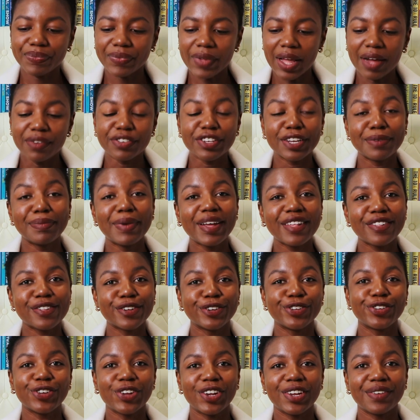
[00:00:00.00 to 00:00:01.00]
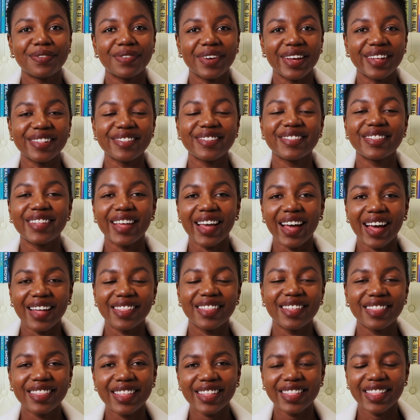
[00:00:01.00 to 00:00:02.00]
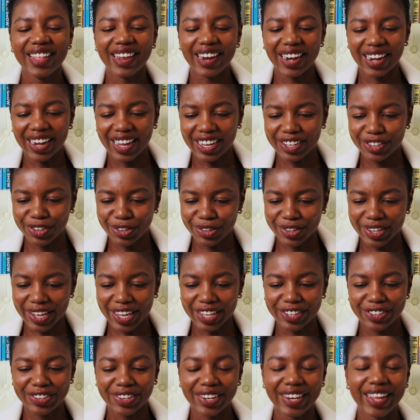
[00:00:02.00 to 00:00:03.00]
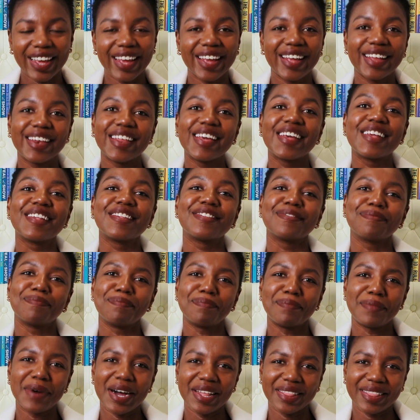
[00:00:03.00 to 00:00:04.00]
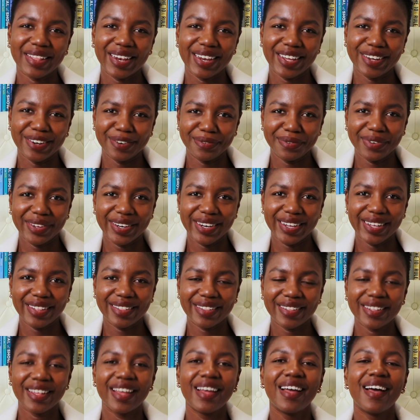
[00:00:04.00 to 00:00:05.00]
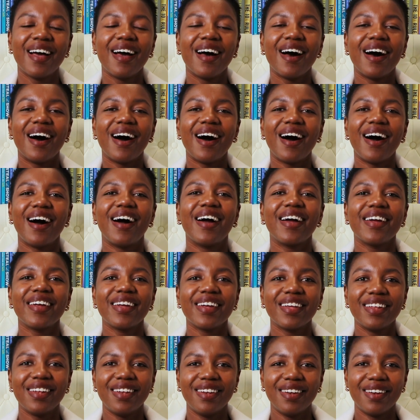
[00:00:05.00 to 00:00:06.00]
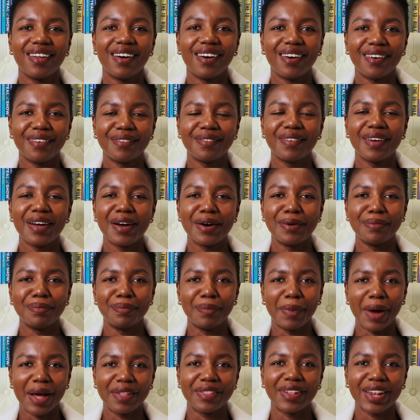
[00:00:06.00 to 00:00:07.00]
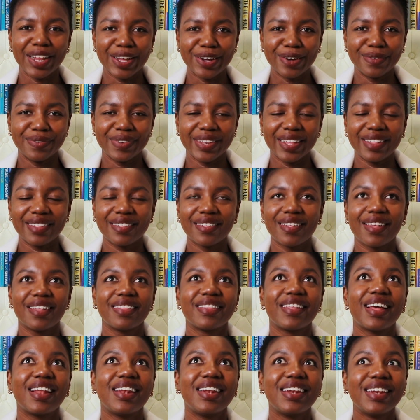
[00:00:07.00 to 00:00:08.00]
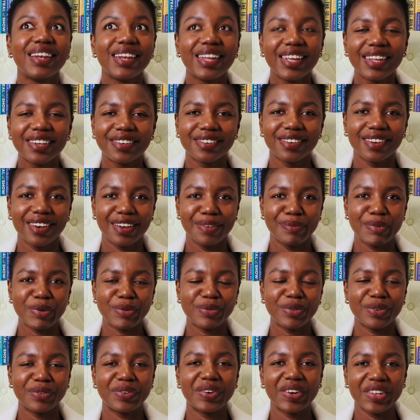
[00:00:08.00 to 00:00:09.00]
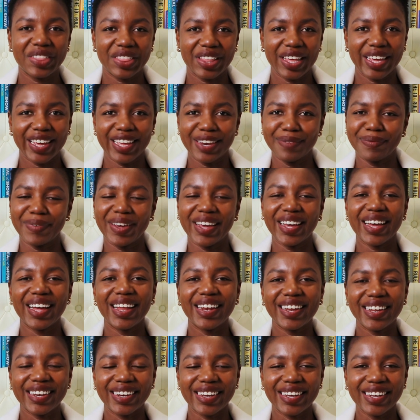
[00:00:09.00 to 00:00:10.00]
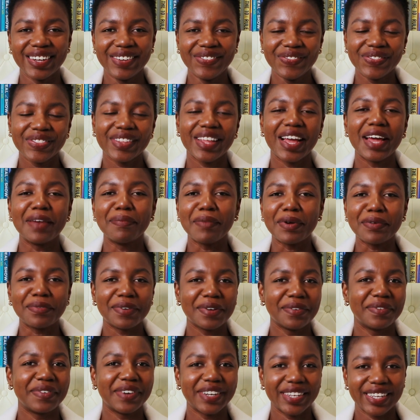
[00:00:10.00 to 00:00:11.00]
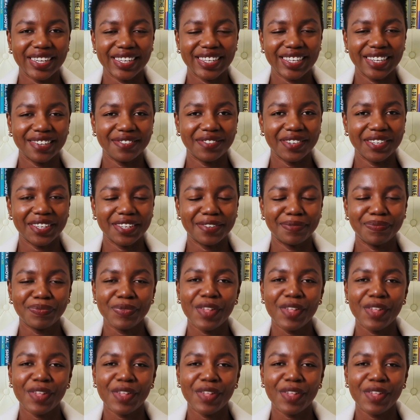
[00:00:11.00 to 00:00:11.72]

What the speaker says: After my social events, the other thing that I like to schedule in is monthly coffee days. I love monthly coffees. They're literally my favorite thing in my calendar and my favorite activity.